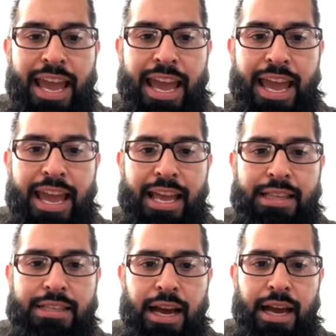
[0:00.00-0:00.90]
and
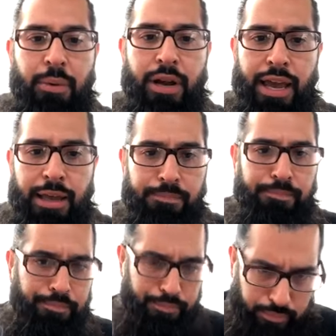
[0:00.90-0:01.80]
I went ahead
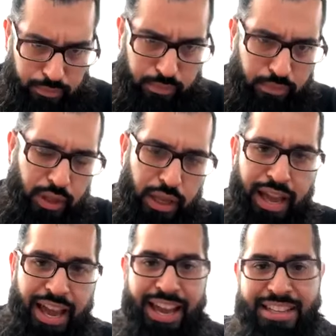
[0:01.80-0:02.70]

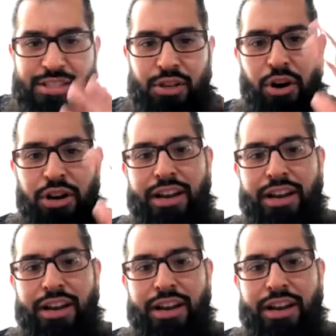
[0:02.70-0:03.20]
and started.